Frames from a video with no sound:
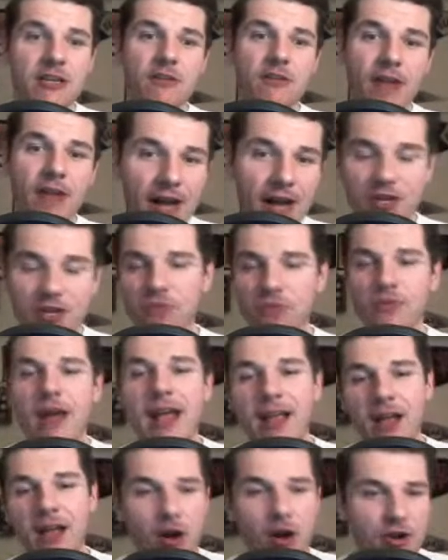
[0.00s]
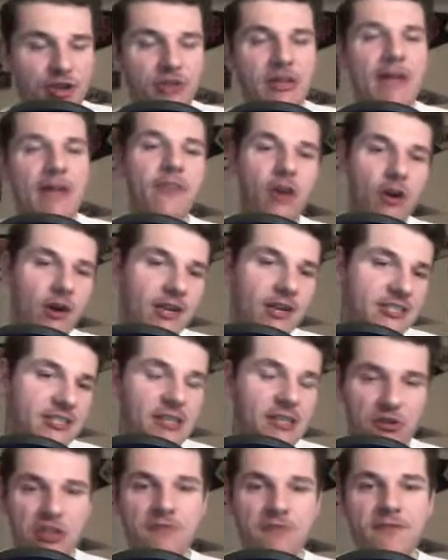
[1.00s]
So you've gotten your right guard, your
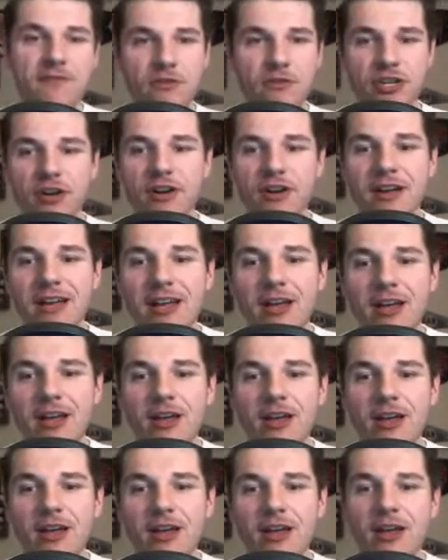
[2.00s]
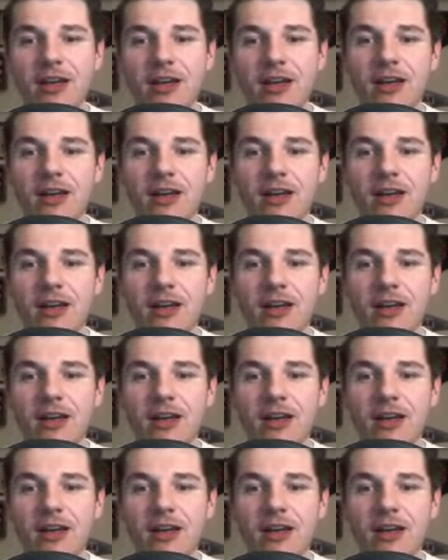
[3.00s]
left guard, center of the future.